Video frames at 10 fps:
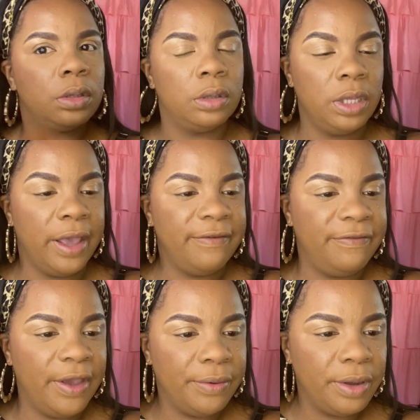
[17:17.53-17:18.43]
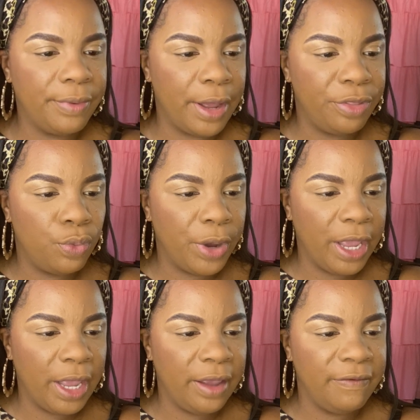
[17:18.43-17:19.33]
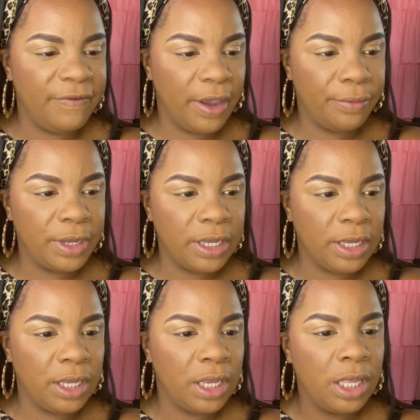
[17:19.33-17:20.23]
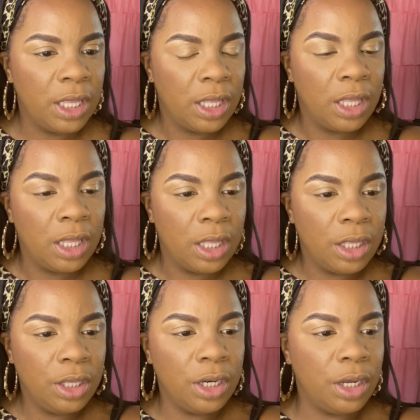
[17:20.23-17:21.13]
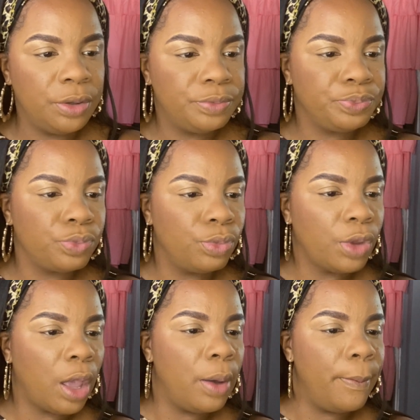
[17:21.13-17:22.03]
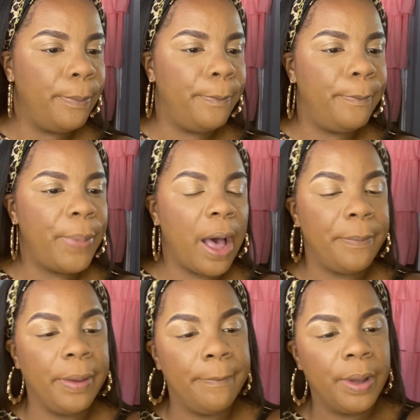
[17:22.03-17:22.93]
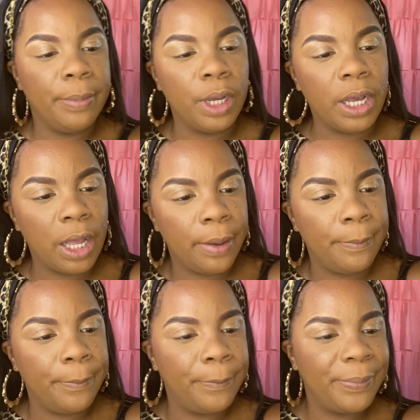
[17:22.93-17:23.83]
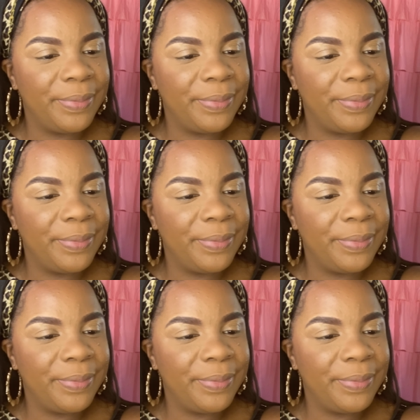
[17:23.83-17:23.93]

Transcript: Yeah, very round the way, very, you know, popping bubble gum.